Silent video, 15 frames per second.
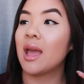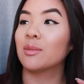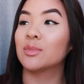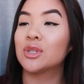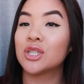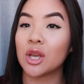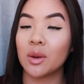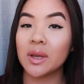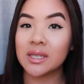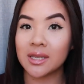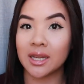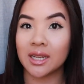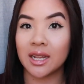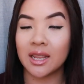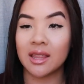am so
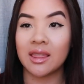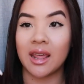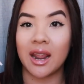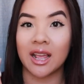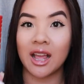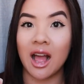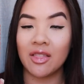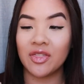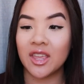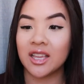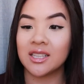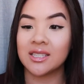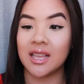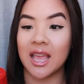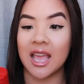excited that I got
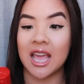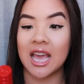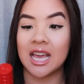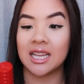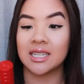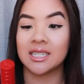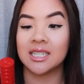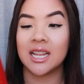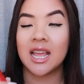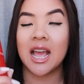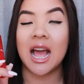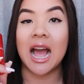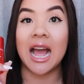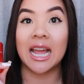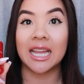this, and
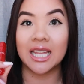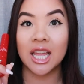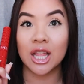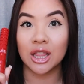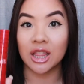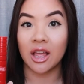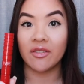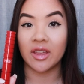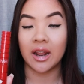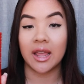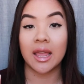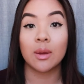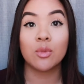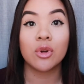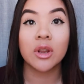I love it. I
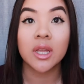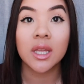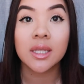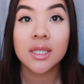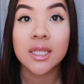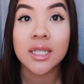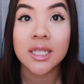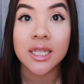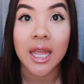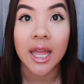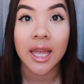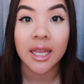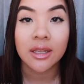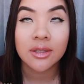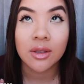am wearing it
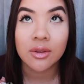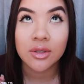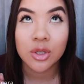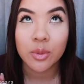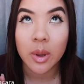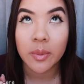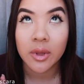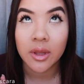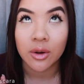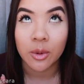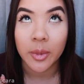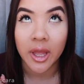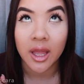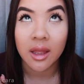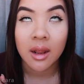today, so I'll zoom up a
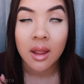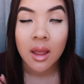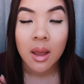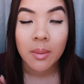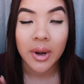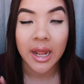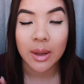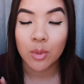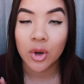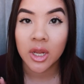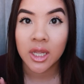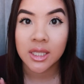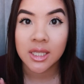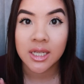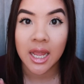little bit, but I am
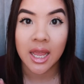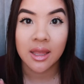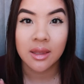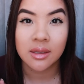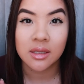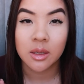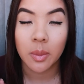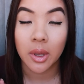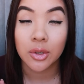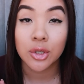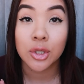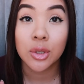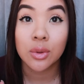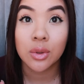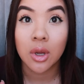wearing it today. This is
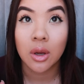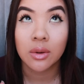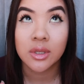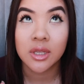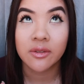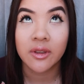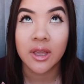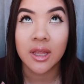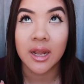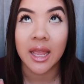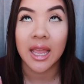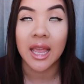about two coats of it,